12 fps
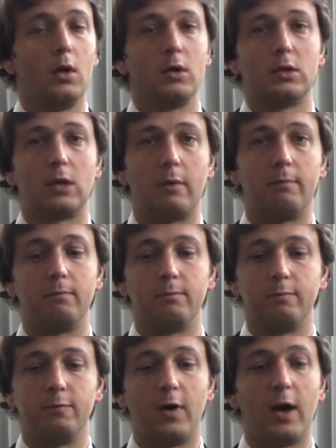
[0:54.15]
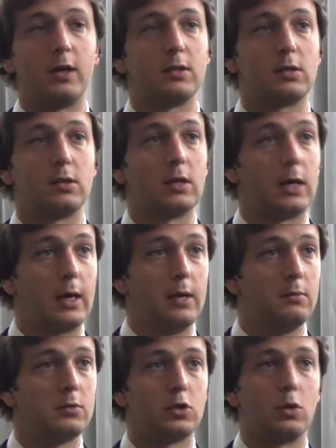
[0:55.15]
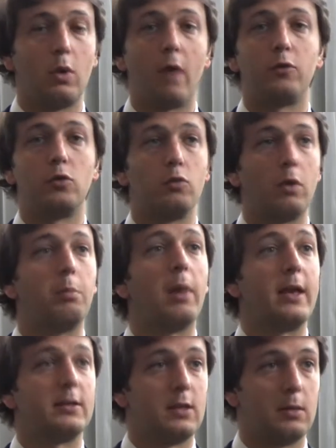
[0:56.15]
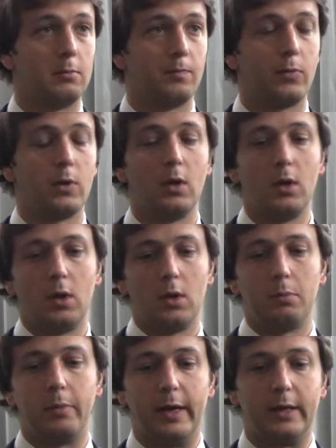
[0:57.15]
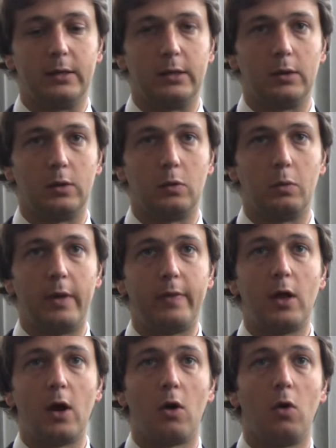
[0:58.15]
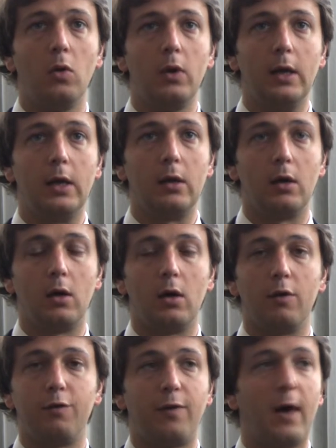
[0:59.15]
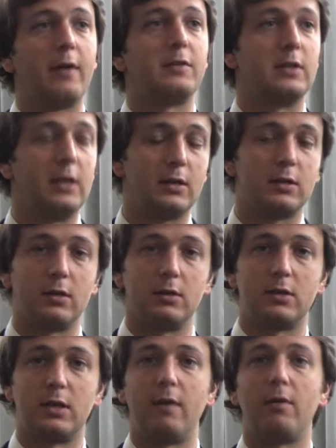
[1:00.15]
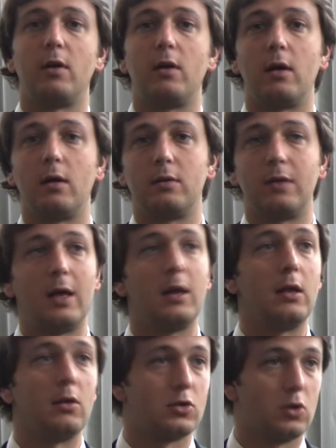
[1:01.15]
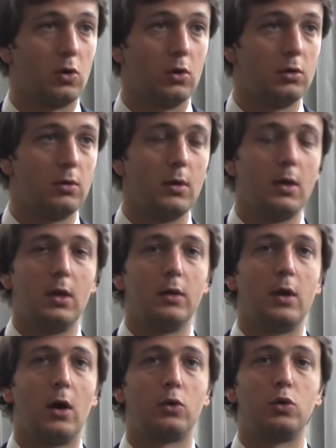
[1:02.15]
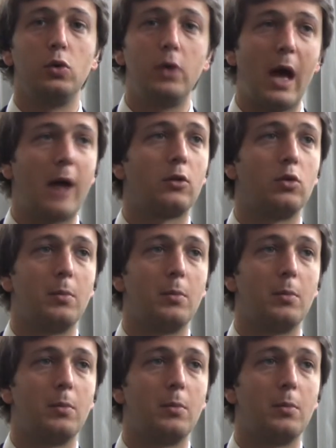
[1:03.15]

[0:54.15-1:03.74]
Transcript: some vines die, so we have to replace them. But when they are only 5, 6, 7, 10 years old, they are too young to